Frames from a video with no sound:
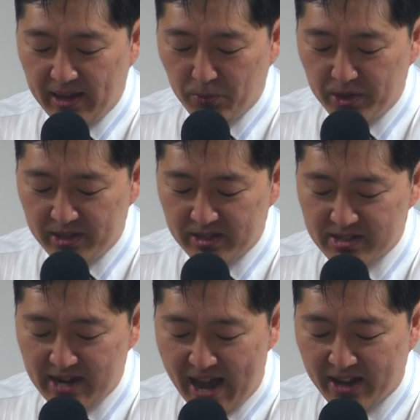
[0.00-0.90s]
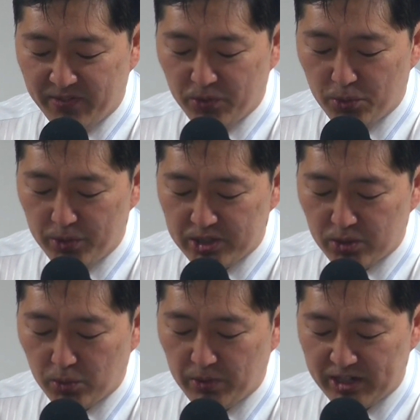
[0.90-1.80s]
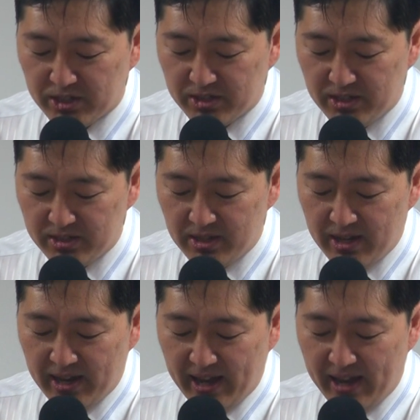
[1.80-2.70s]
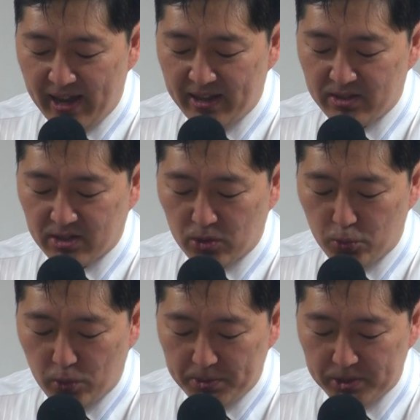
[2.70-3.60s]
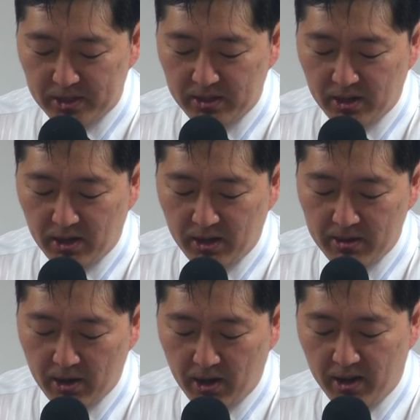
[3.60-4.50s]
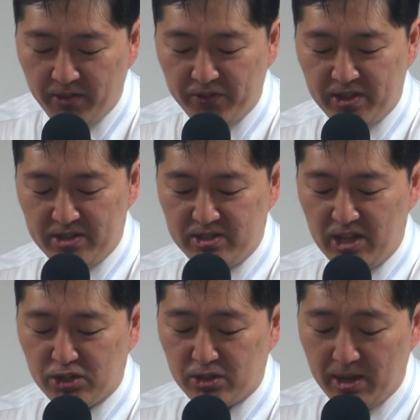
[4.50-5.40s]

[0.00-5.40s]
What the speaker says: with its lack of original righteousness and the corruption of his nature.